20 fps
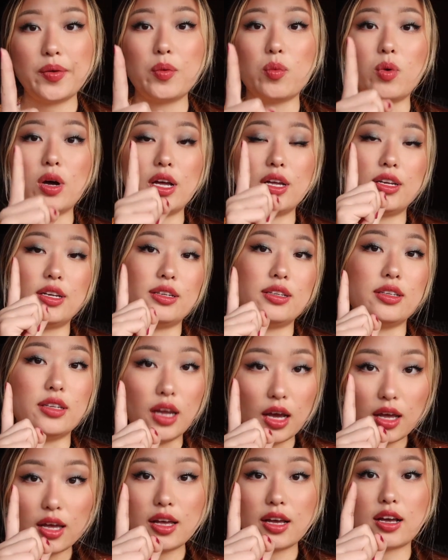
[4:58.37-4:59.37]
one
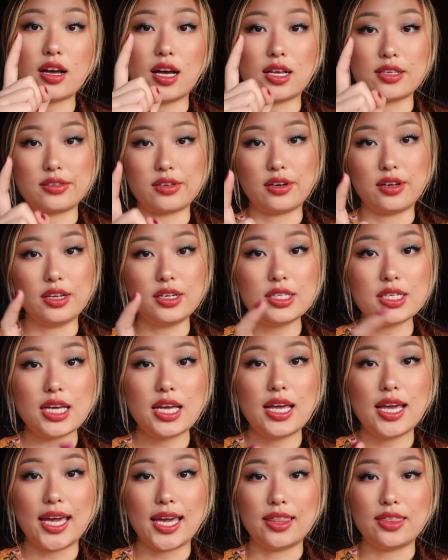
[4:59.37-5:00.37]
D consonant,
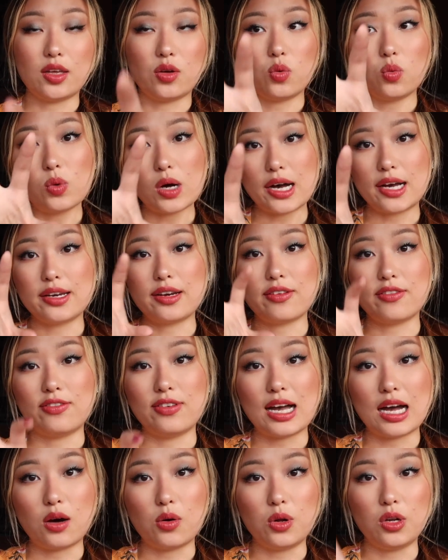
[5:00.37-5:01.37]
and then one
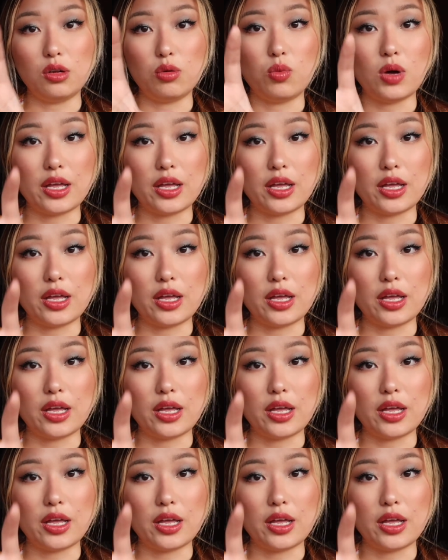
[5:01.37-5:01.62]
vowel,